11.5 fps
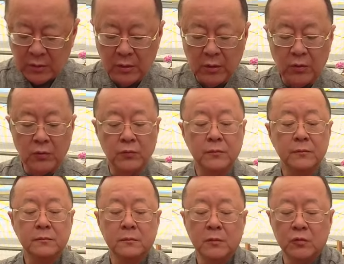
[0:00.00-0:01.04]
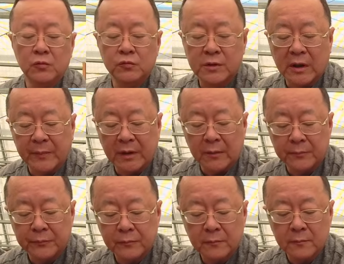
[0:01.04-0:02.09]
new root coming up.
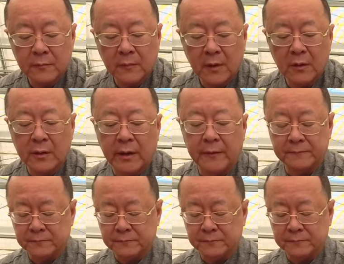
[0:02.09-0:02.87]
Okay.